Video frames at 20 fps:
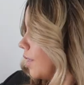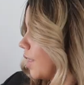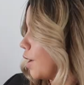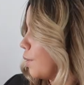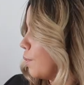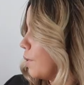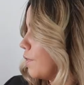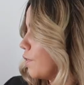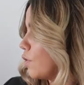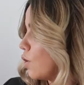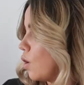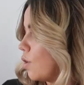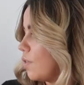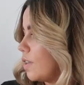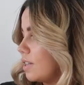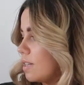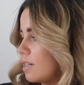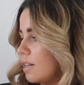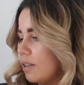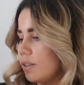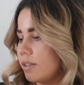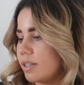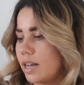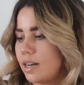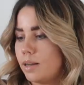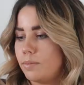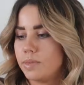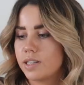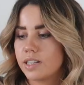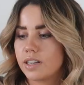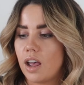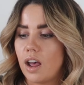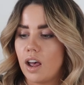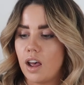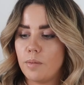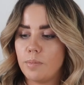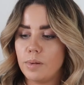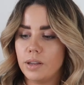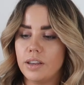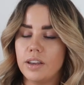Then we've got this little denim
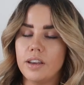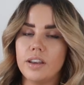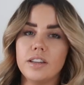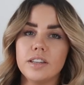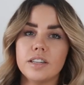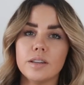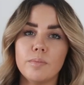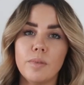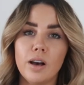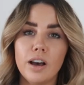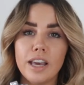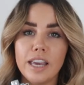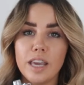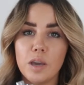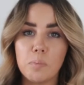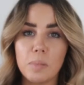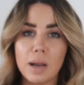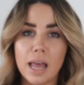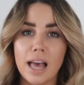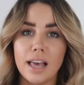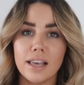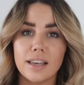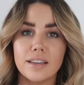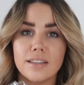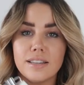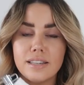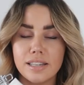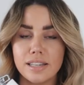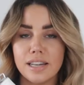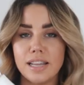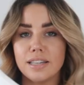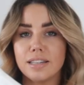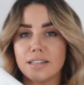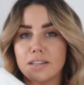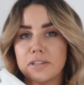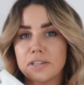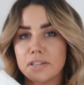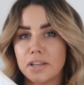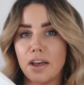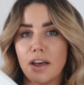skirt, because my black slit
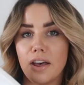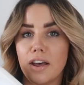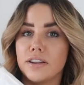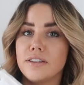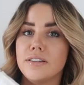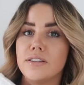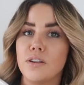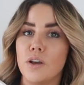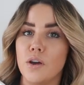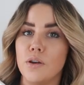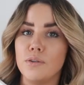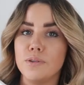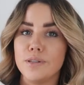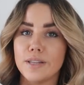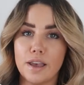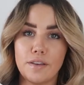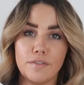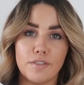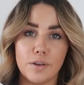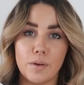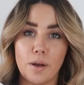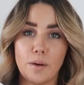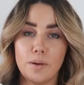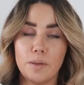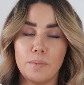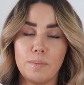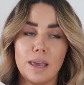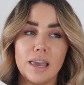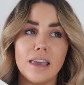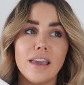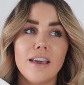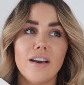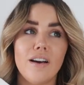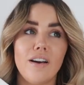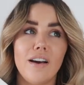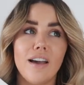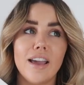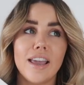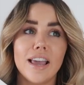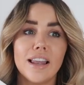skirt goes everywhere with me.
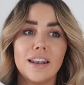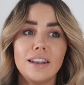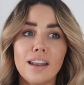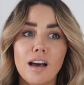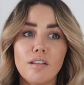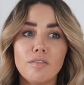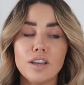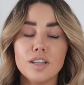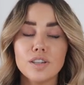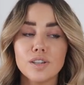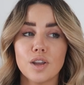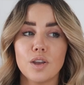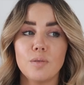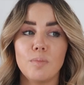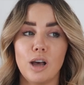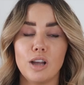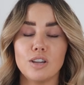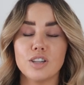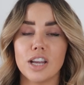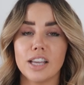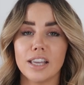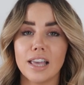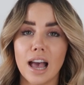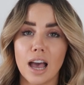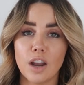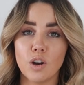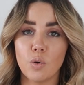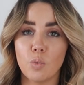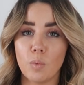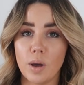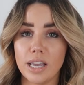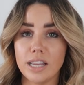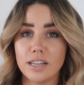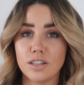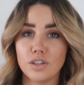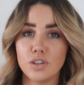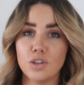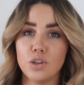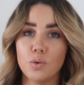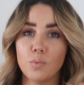I love it so much and cannot wait
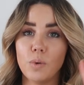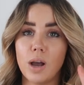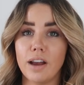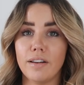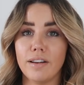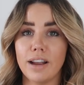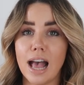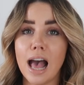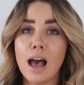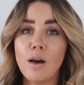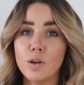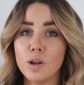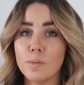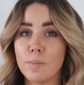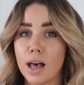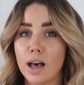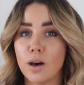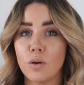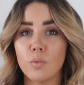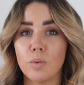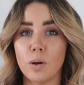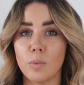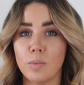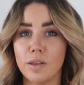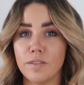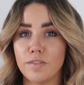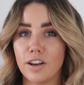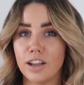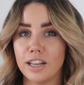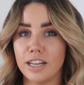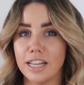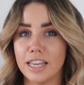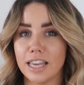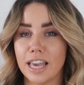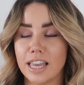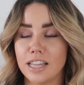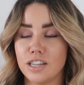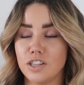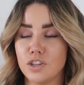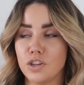to wear it out and about when we finally
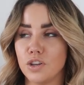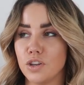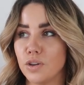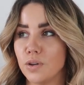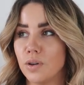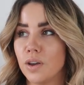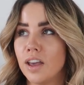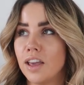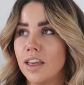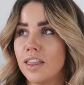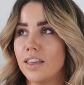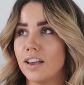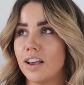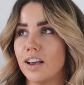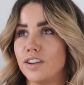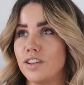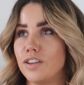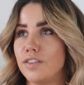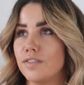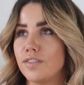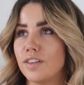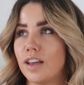get into the kind of